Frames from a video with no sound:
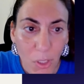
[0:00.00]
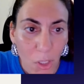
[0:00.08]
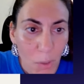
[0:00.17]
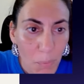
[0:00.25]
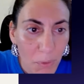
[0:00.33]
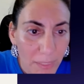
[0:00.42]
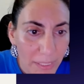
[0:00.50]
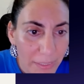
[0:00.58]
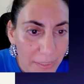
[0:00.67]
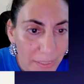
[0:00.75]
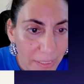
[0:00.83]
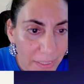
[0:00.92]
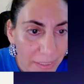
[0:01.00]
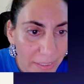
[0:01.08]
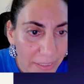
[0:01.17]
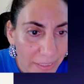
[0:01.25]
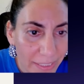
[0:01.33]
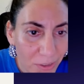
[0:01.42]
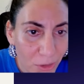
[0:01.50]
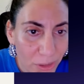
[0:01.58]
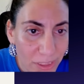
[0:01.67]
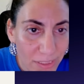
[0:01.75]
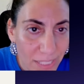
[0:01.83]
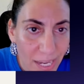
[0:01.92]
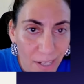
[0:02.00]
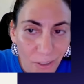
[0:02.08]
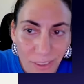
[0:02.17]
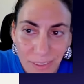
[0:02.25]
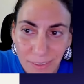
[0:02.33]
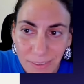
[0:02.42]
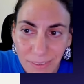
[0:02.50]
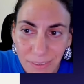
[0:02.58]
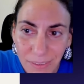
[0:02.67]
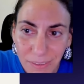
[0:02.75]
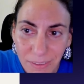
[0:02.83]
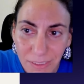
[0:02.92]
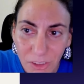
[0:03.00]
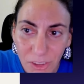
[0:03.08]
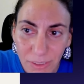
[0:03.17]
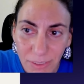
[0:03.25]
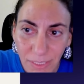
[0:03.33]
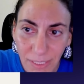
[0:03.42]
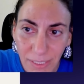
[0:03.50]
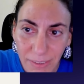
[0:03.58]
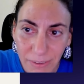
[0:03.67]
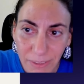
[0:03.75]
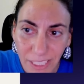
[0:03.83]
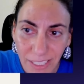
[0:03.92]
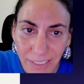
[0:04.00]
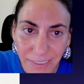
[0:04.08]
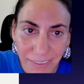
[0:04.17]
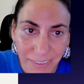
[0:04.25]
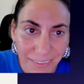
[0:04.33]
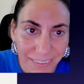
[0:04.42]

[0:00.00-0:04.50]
But then here, get yours now. This is the t-shirt that I created